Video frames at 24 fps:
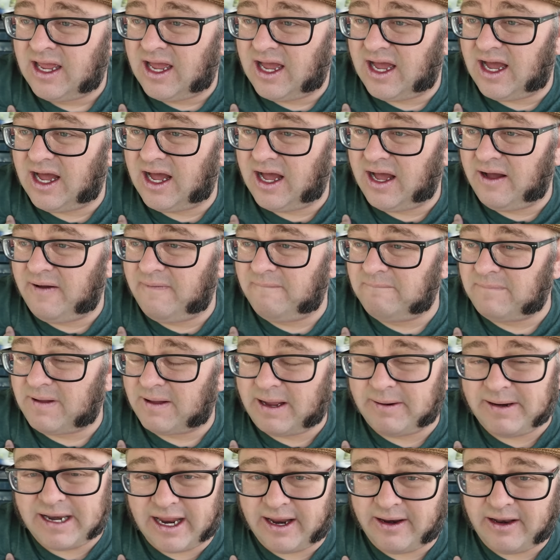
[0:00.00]
Um,
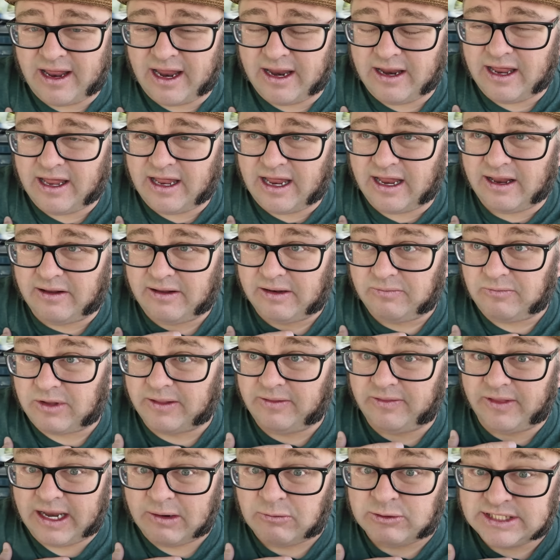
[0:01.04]
I mean, I,
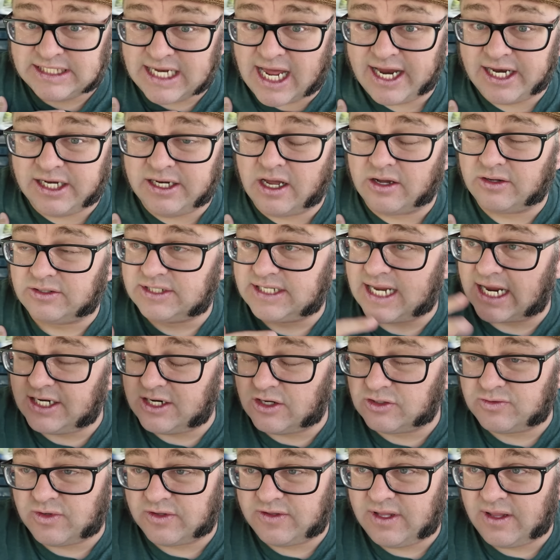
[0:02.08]
I, I, was diagnosed,
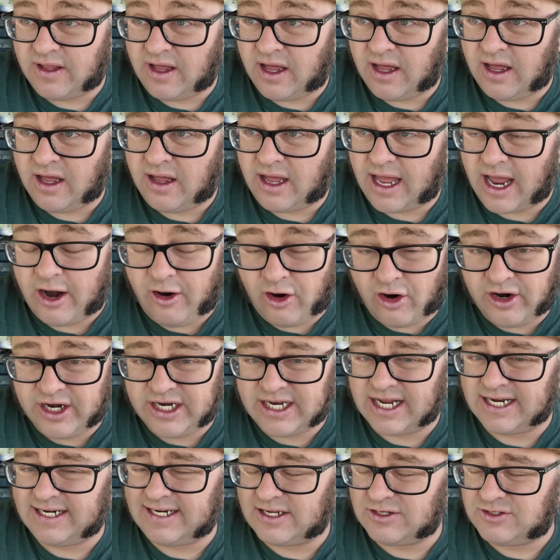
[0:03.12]
diagnosed with, uh, I'd already
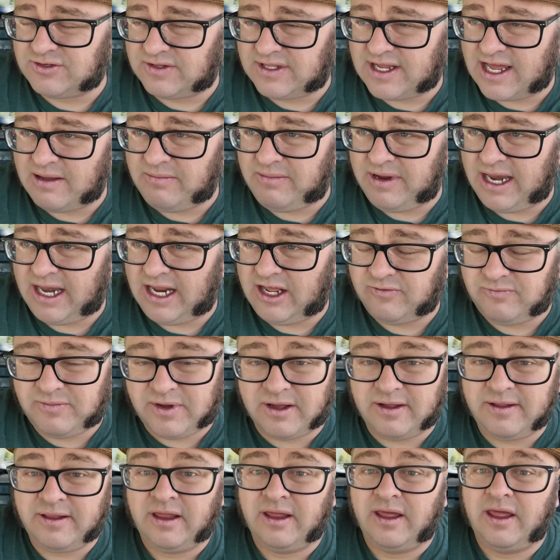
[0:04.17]
diagnosed with diabetes,
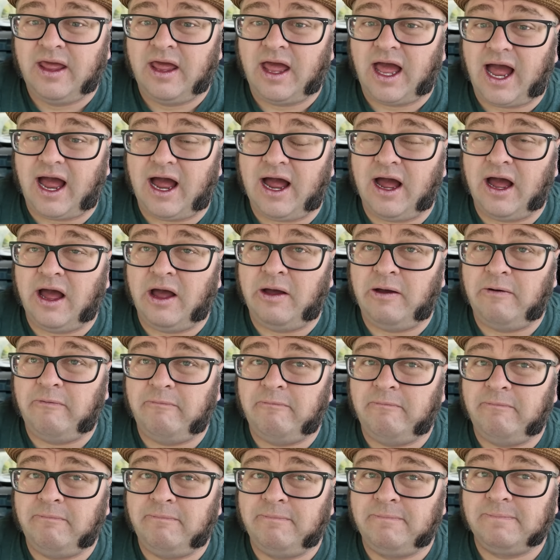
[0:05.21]
but,
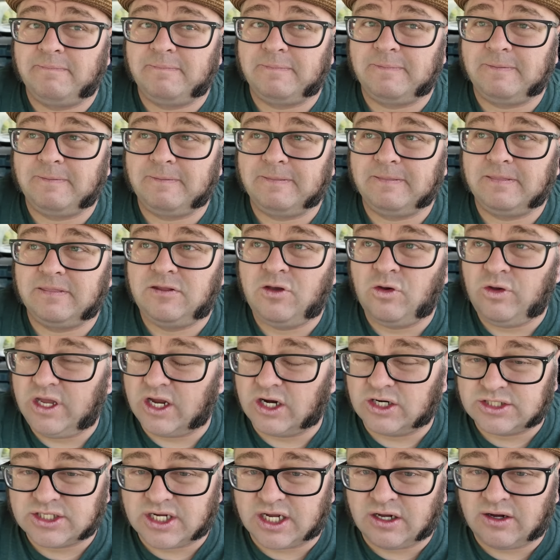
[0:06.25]
um, two
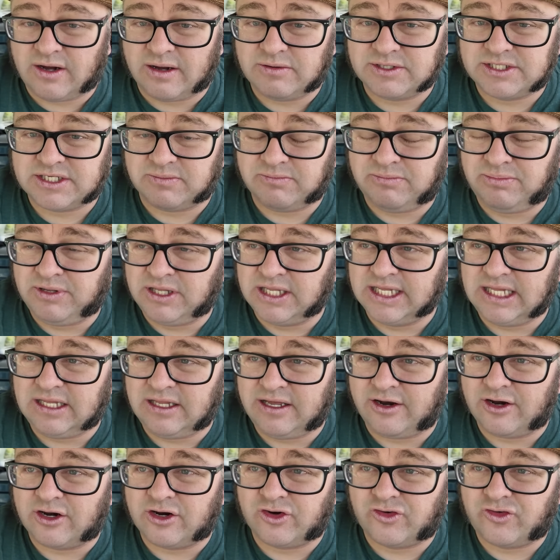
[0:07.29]
years ago, I was
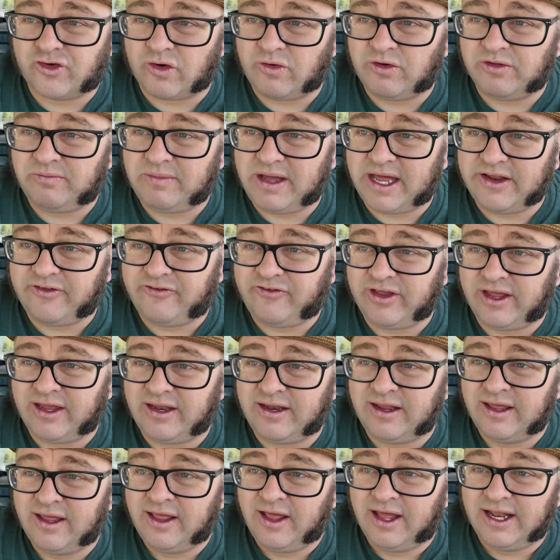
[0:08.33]
completely under control with
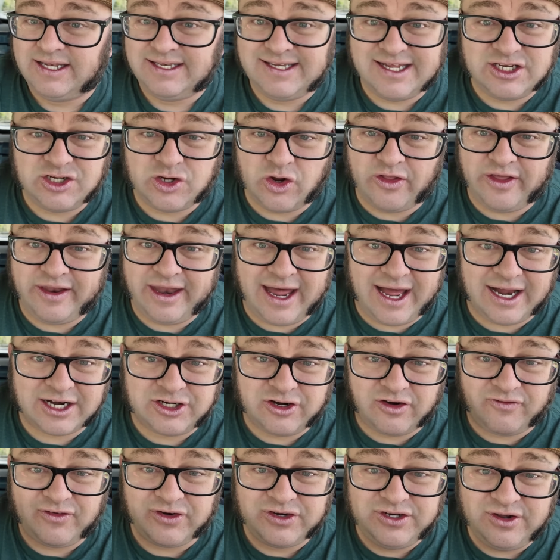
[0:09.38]
medicine, didn't go to the
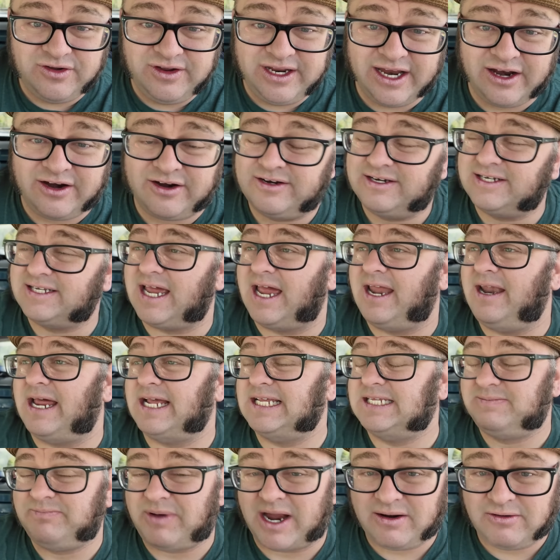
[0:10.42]
doctor for two years and I
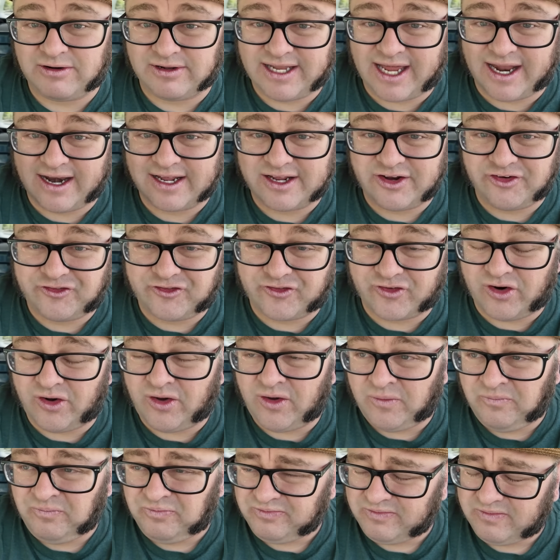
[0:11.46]
spiraled out of
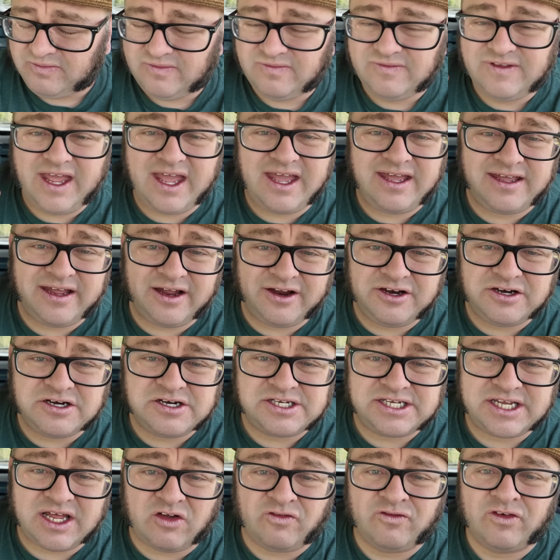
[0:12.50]
control take care of
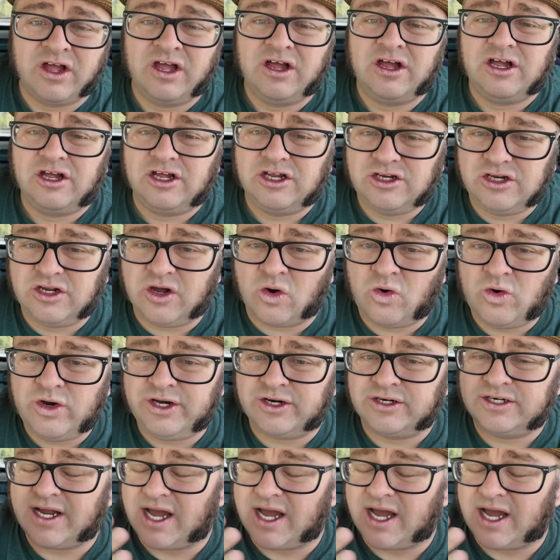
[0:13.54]
yourself. Go to your